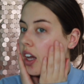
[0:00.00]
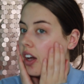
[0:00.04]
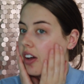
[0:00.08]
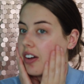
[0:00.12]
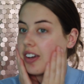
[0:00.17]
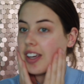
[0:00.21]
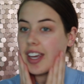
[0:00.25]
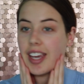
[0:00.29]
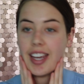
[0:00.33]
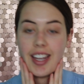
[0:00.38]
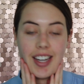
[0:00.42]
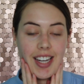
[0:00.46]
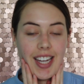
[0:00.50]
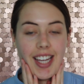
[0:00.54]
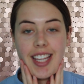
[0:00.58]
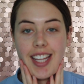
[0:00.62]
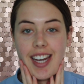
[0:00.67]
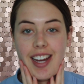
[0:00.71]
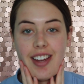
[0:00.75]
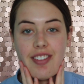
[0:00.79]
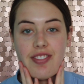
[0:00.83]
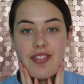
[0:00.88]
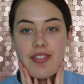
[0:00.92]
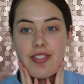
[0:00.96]
Okay, now that
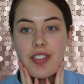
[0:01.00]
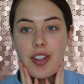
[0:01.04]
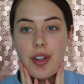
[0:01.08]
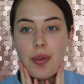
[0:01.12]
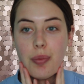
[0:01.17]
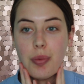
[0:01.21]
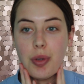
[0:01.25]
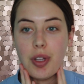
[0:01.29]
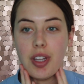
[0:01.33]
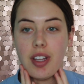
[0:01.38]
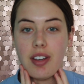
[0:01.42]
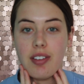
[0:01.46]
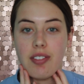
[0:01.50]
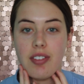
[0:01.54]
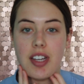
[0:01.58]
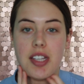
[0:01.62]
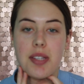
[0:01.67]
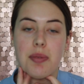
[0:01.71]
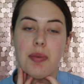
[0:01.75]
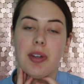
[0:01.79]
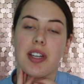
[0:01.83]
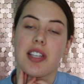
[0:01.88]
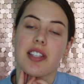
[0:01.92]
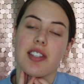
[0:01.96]
I've put their
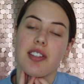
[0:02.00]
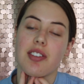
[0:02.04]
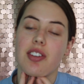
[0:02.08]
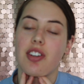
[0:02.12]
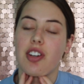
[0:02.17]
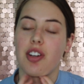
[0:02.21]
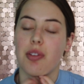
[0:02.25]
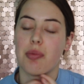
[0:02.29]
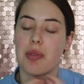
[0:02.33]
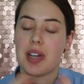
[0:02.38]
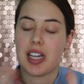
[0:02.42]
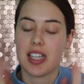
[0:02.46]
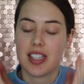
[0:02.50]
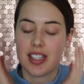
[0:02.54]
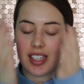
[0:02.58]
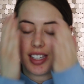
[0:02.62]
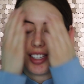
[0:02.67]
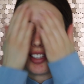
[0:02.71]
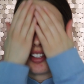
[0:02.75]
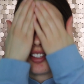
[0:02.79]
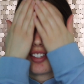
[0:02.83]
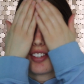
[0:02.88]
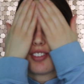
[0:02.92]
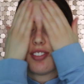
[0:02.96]
face mask on and my
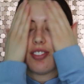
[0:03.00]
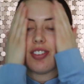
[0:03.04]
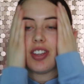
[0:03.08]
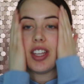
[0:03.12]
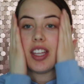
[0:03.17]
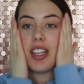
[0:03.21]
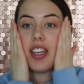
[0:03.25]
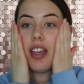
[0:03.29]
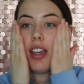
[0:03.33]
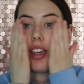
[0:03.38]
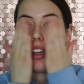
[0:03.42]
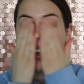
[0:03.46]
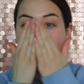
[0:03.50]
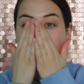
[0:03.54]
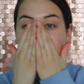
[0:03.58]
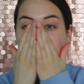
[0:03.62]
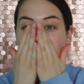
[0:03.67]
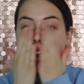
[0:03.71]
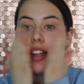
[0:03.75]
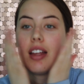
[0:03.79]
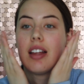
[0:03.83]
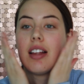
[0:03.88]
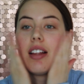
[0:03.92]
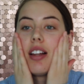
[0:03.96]
skin's feeling
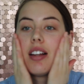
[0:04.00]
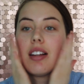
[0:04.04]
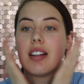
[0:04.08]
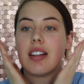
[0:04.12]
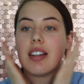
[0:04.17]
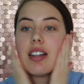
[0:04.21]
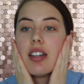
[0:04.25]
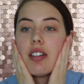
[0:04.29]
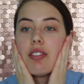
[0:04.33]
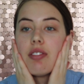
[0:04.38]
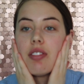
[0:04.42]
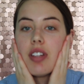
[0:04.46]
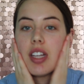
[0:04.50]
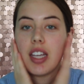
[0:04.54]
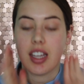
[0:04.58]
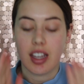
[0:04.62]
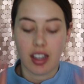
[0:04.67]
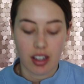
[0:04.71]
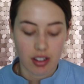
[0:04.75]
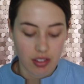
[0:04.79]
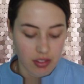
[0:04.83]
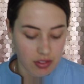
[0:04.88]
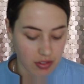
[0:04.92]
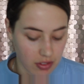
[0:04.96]
lovely
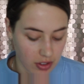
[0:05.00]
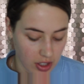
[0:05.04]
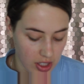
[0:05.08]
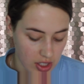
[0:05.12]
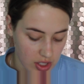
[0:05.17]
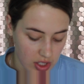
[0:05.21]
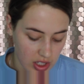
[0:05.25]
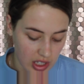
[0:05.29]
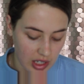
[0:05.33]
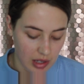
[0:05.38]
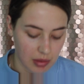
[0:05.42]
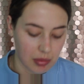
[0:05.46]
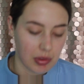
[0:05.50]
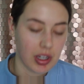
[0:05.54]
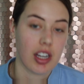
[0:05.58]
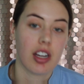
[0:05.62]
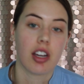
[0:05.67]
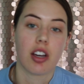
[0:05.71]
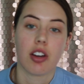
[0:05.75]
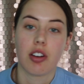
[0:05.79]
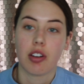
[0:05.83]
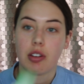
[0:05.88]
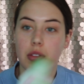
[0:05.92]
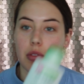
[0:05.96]
and fresh, I'm gonna
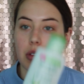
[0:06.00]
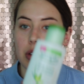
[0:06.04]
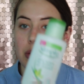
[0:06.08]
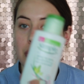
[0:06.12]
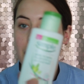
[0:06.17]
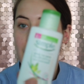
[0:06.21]
go in with